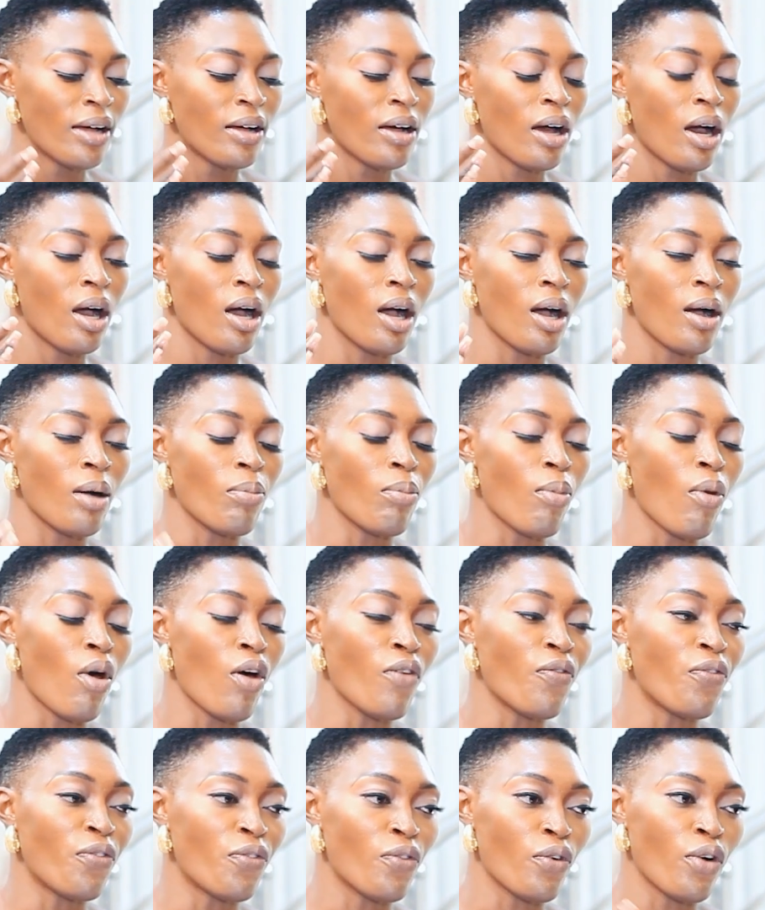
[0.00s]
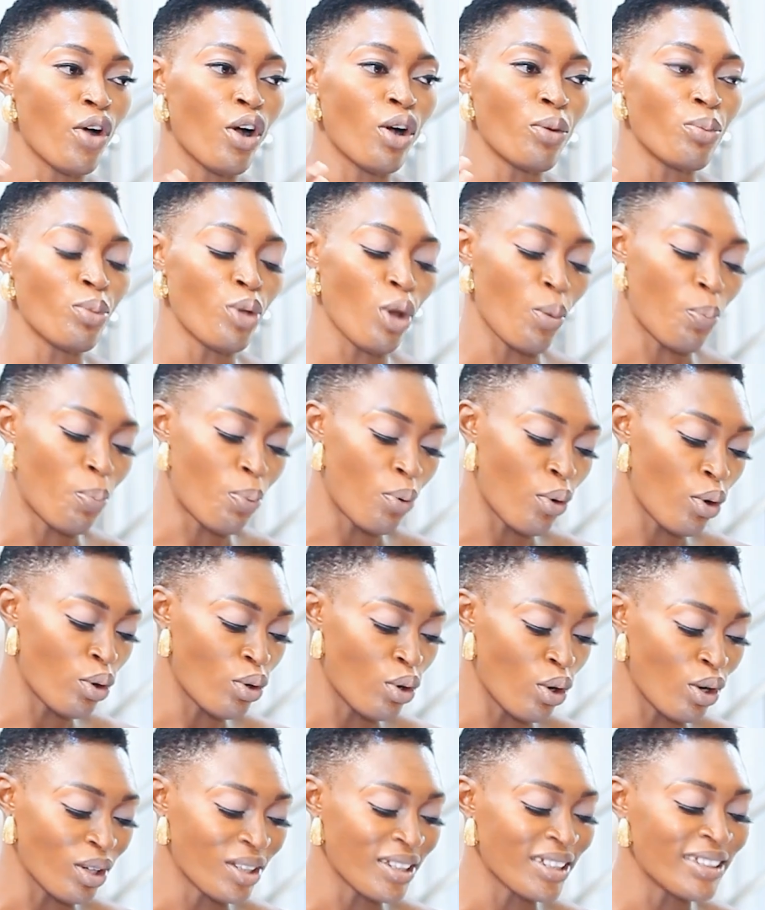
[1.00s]
of your
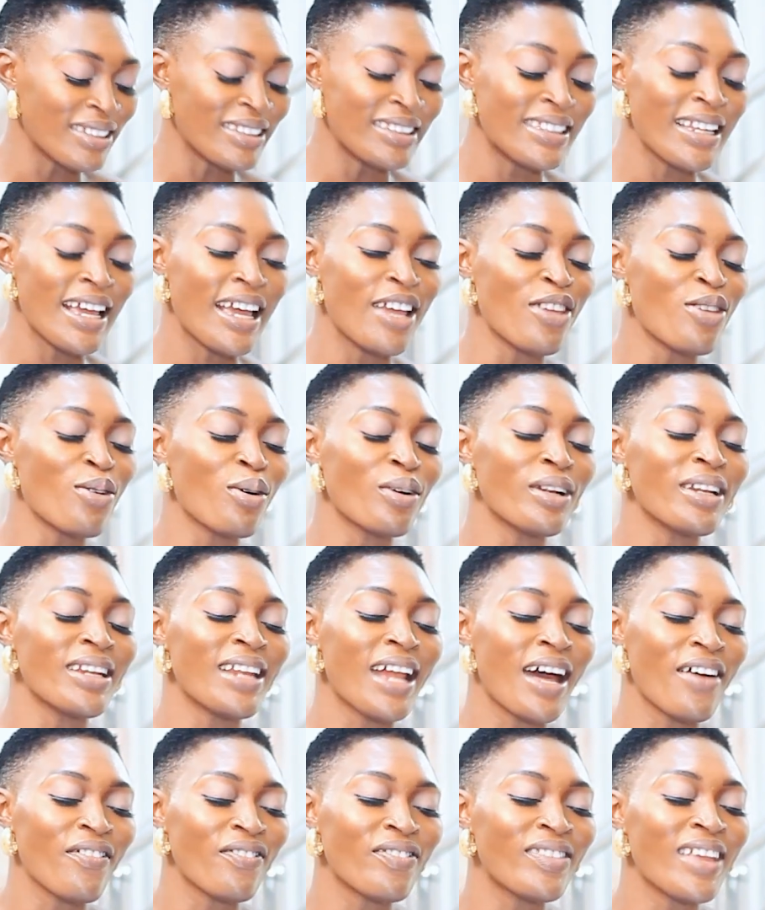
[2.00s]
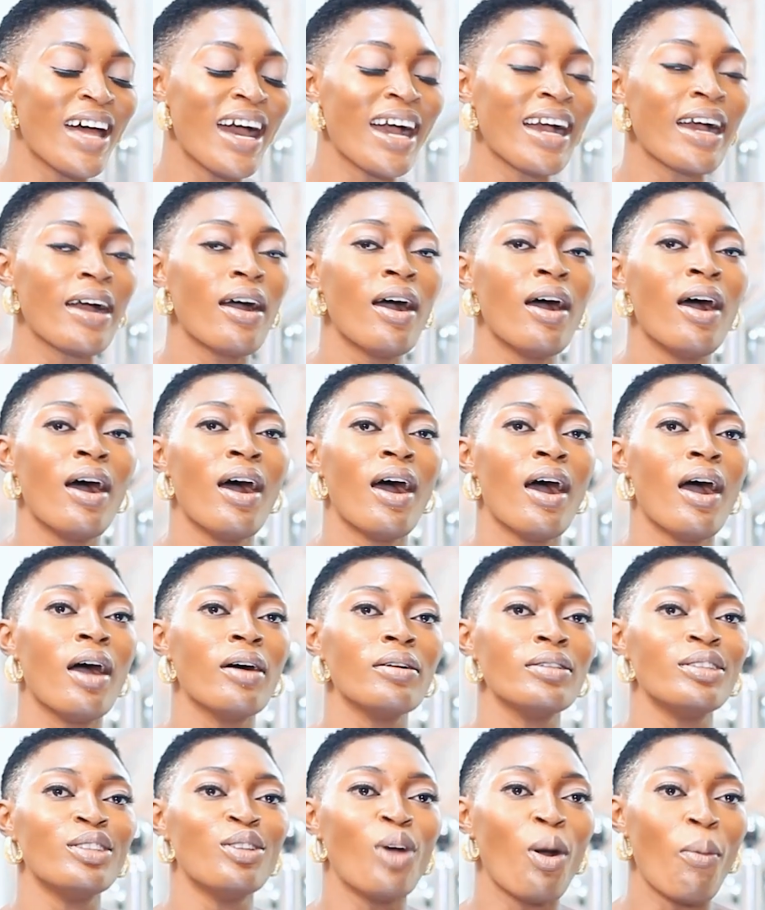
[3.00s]
product. Then your NAFDAC
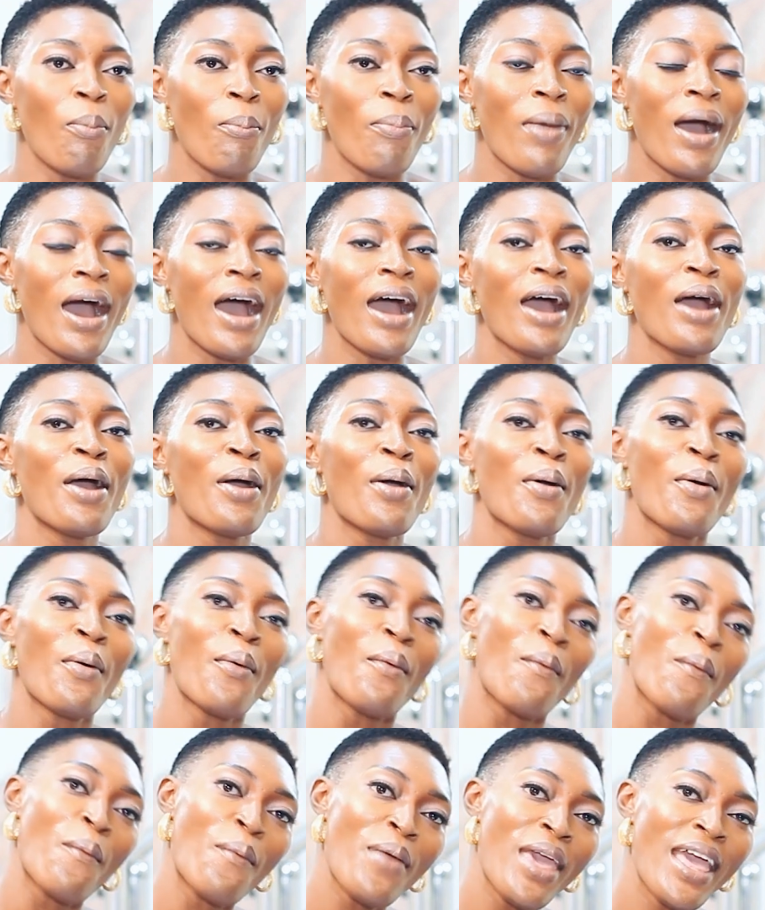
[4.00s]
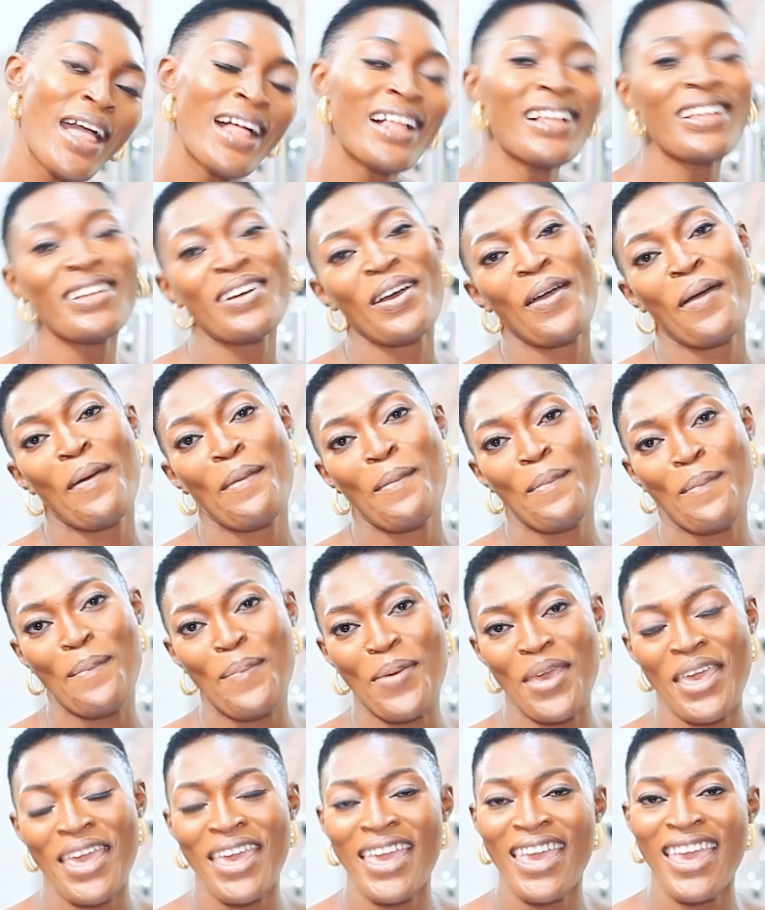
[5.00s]
number will
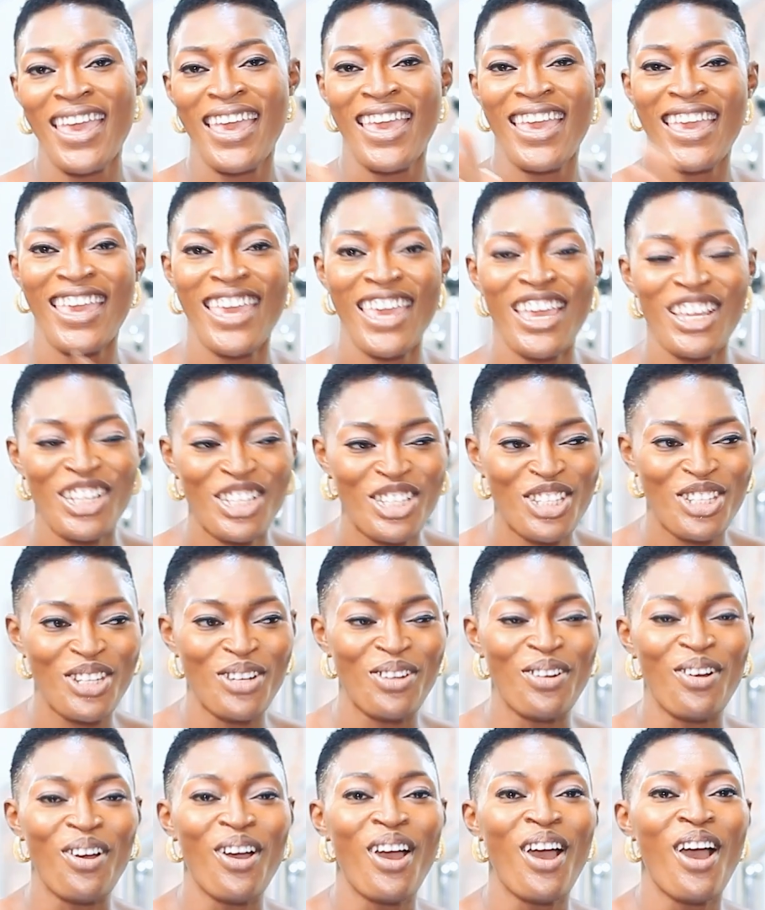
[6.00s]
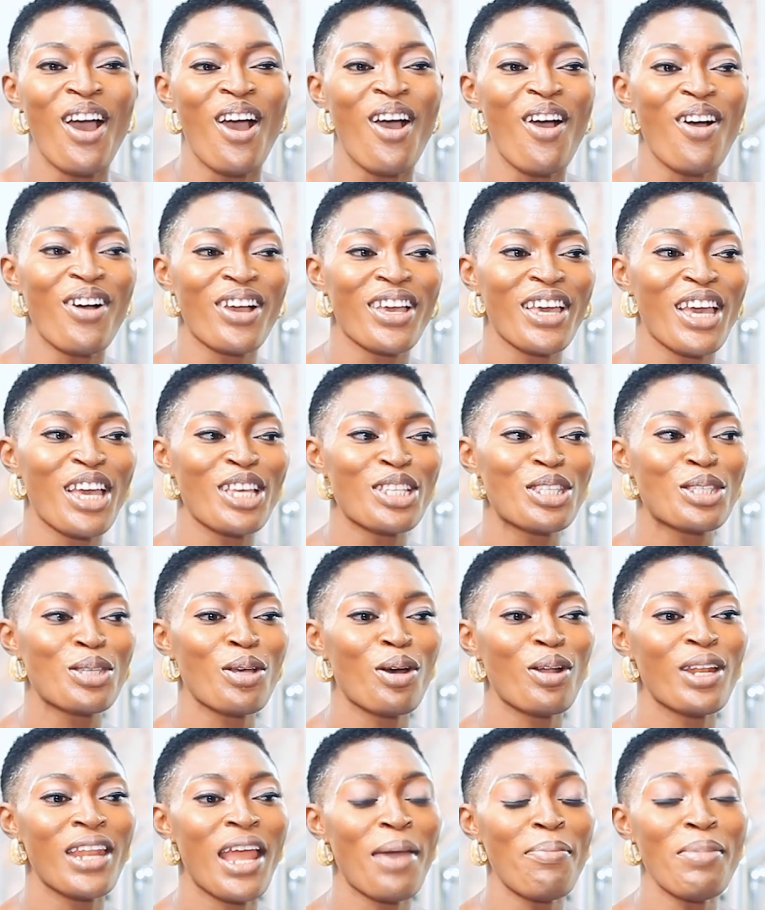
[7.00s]
be issued, okay?
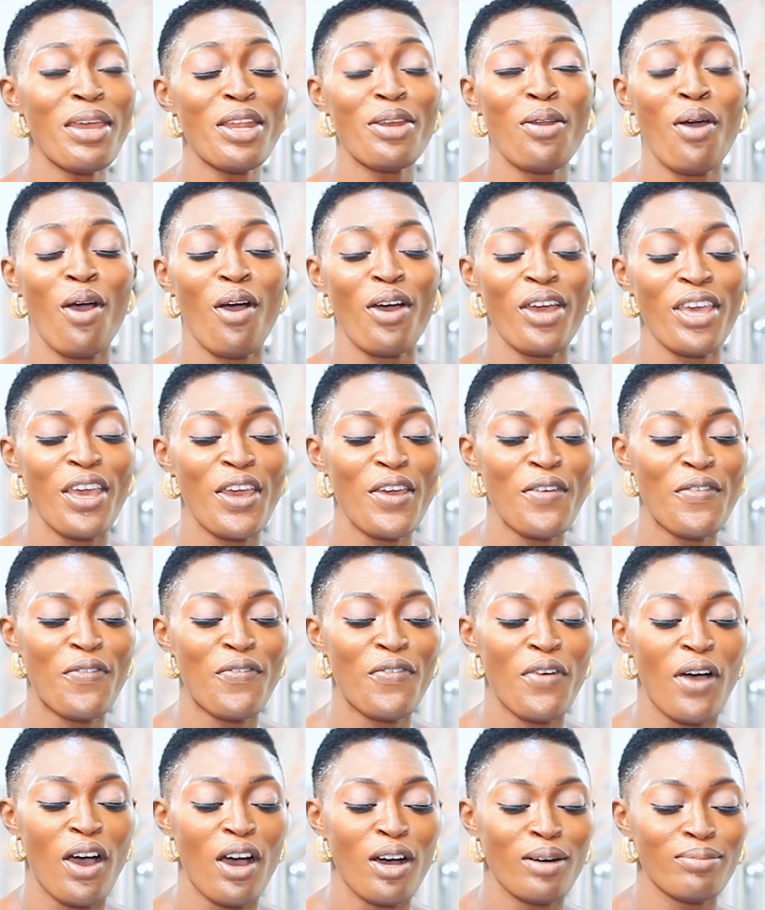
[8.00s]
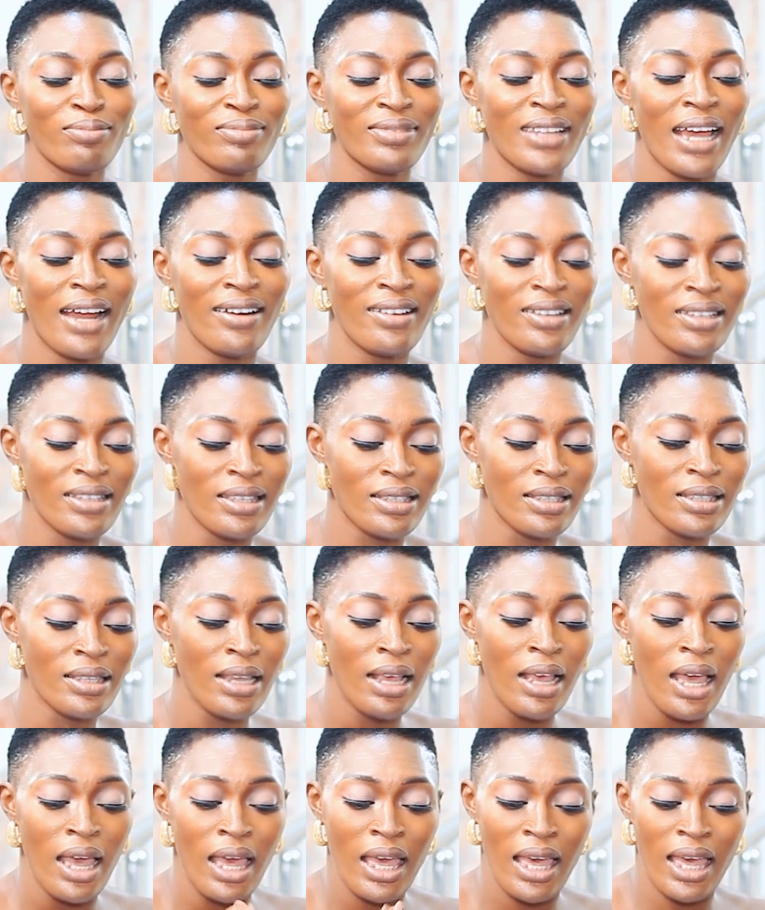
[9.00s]
So let me know if there is
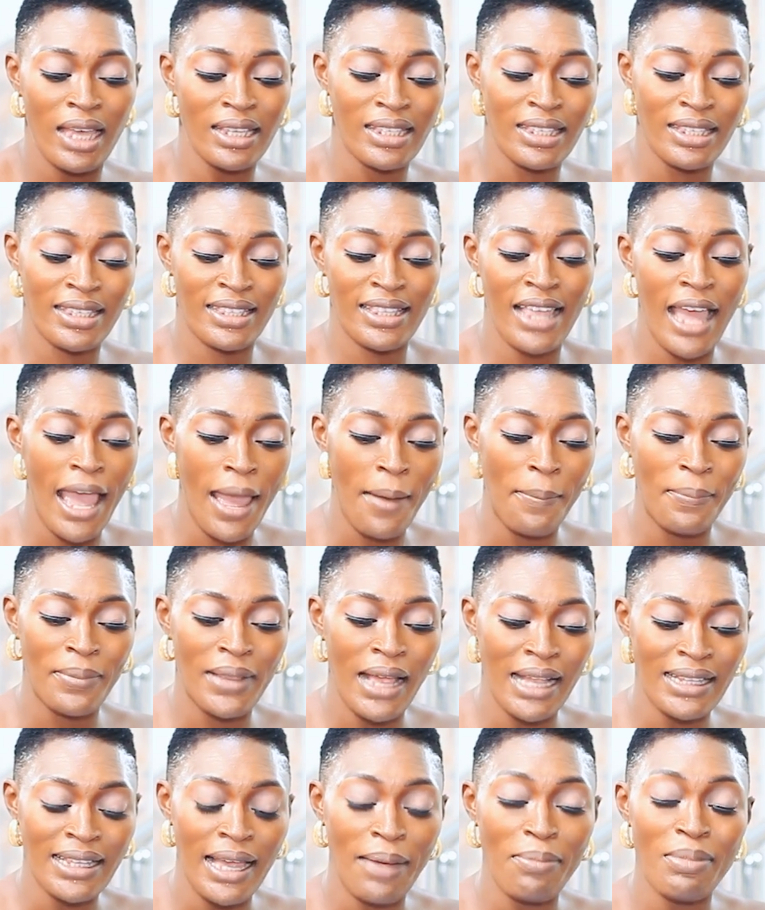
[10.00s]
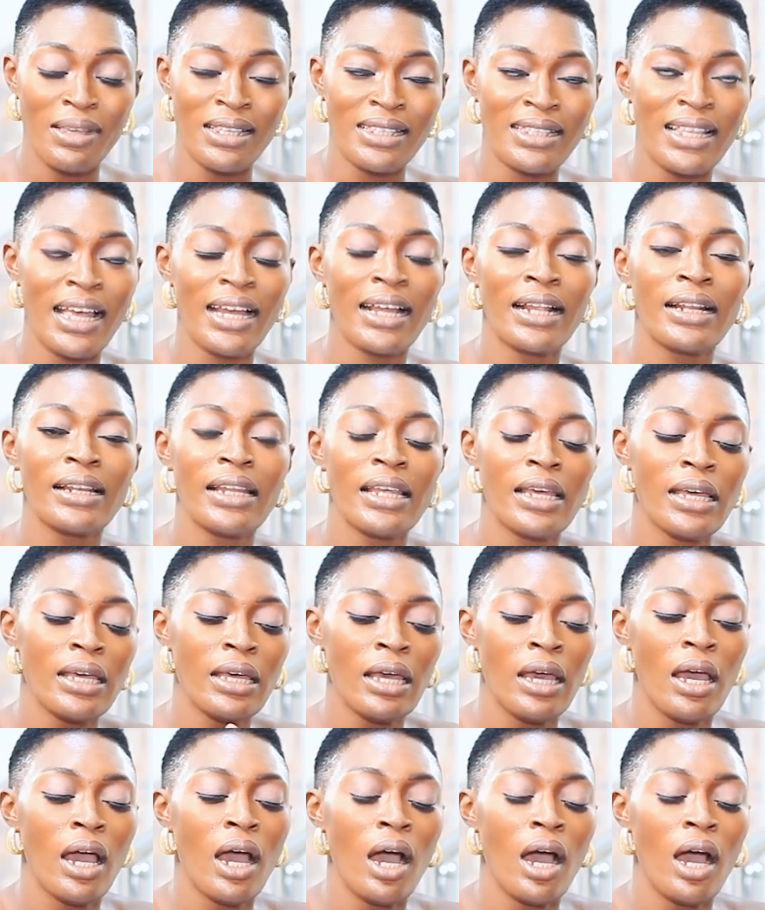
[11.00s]
a step that I mistakenly